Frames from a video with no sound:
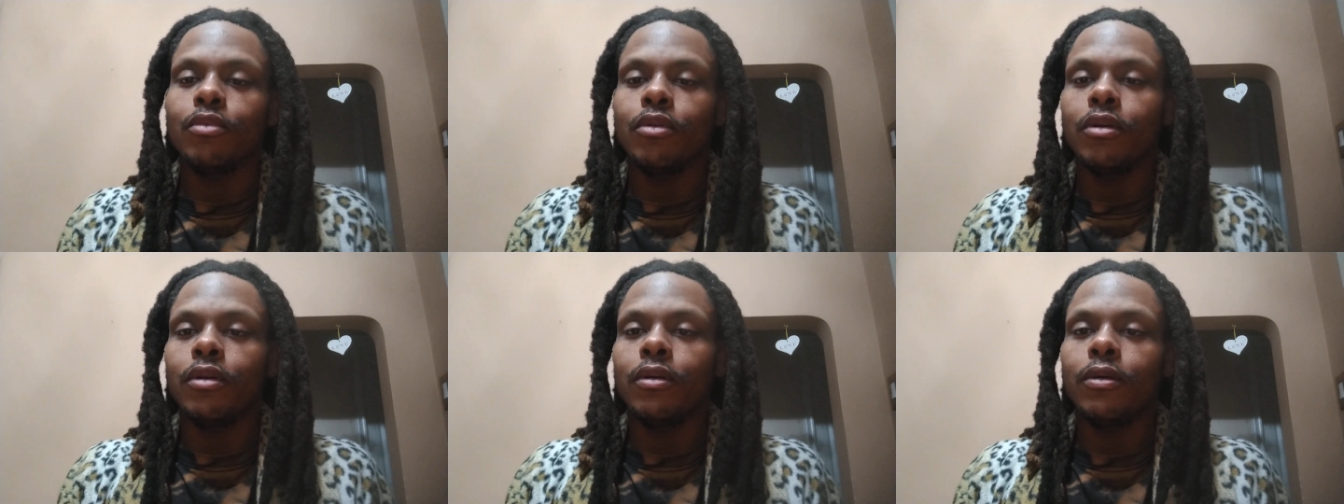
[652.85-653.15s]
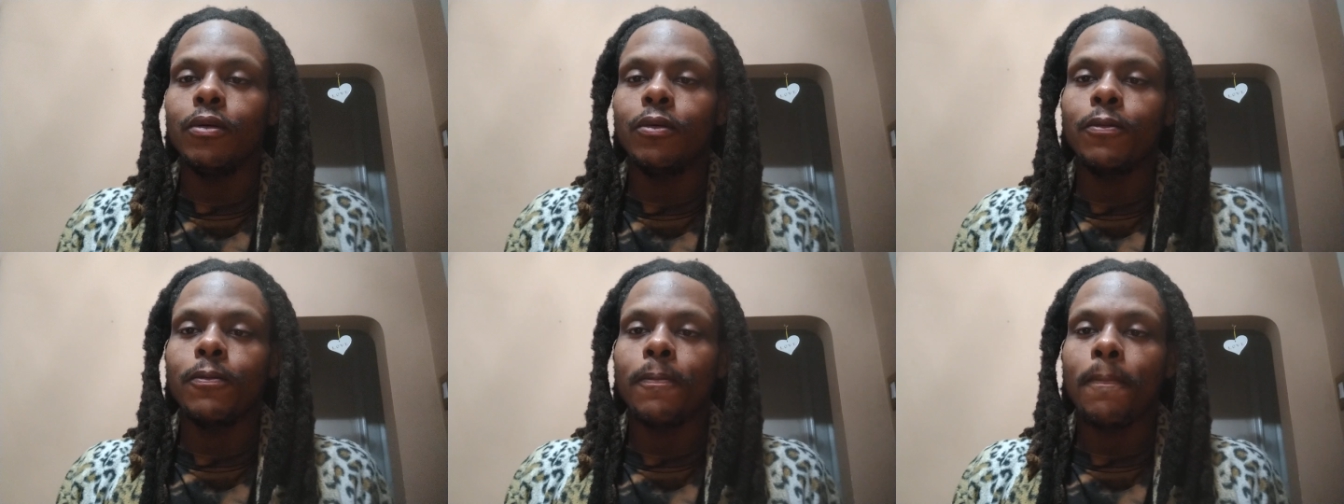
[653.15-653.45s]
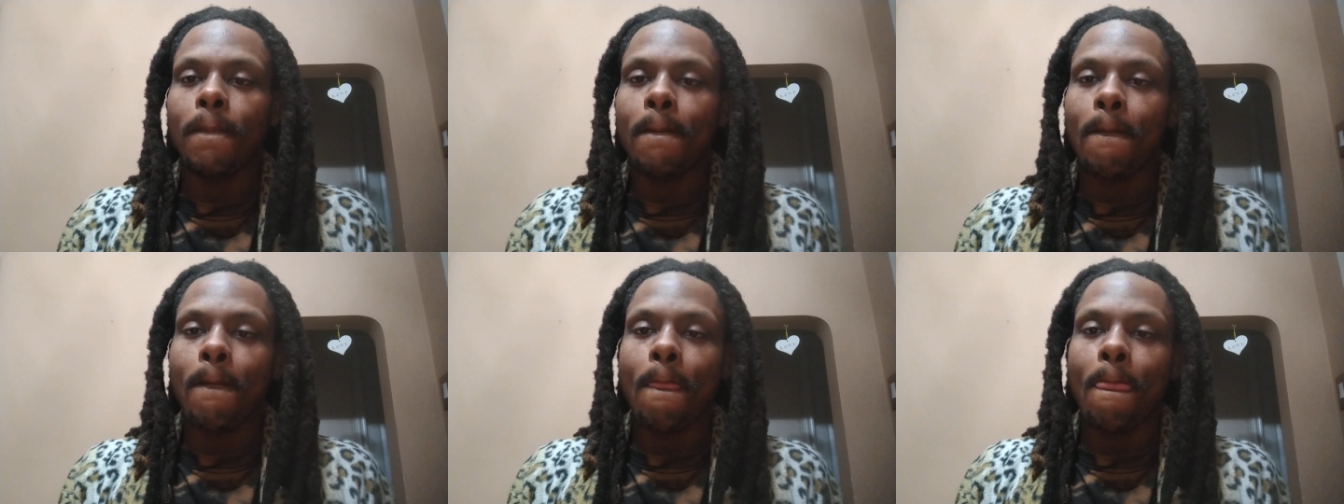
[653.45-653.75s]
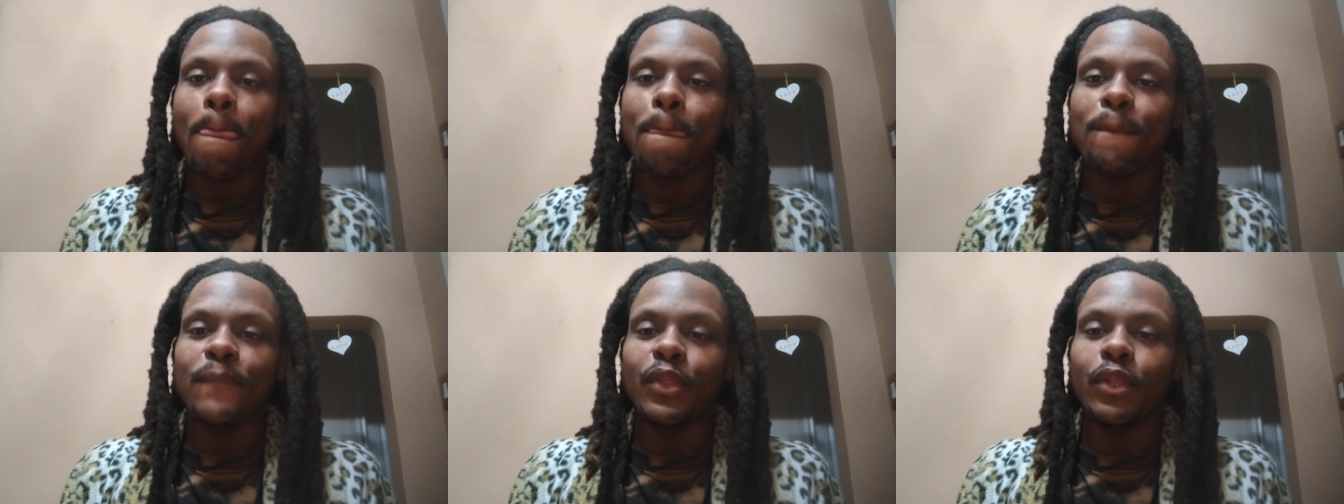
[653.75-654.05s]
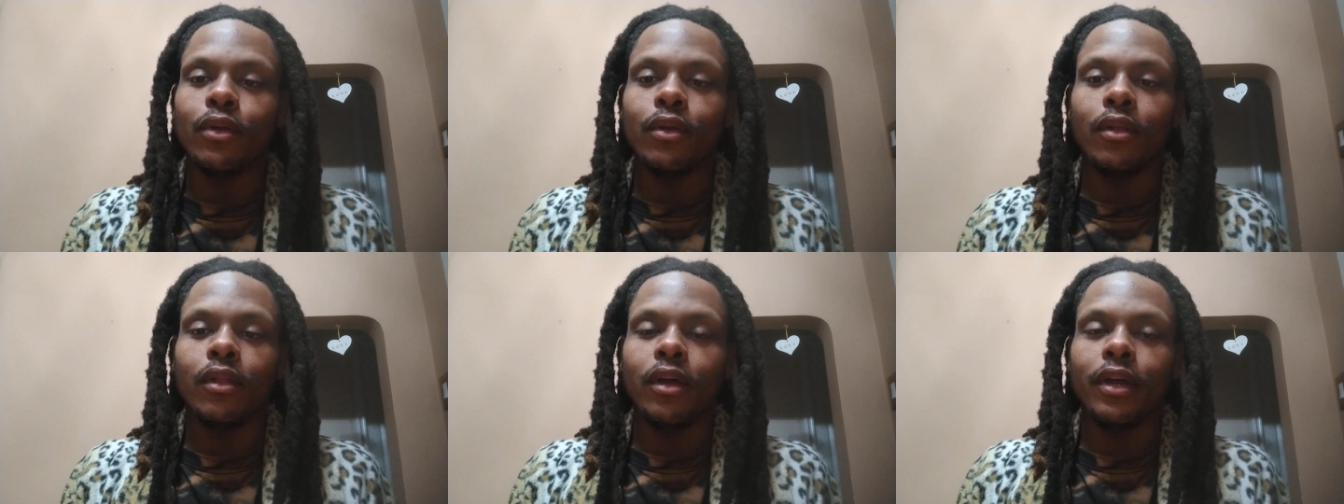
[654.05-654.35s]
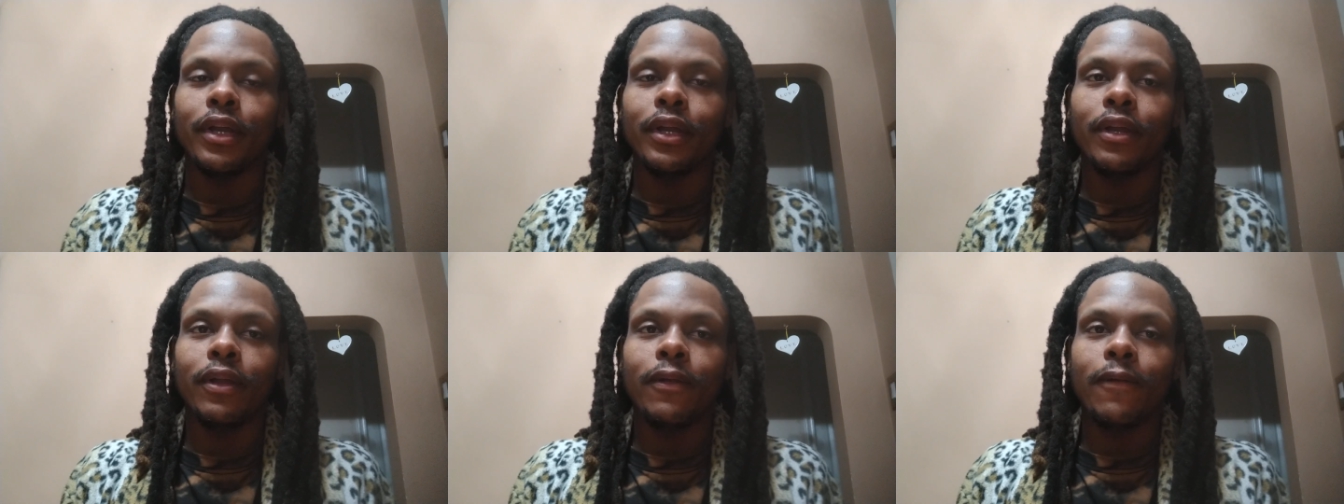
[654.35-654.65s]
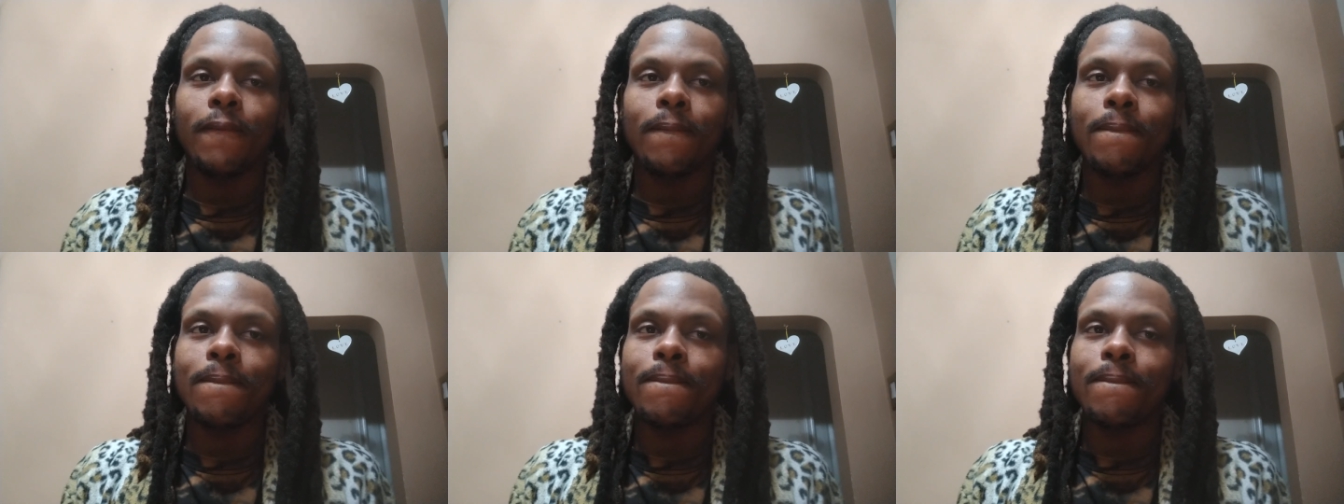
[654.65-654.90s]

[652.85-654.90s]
bro. They're like,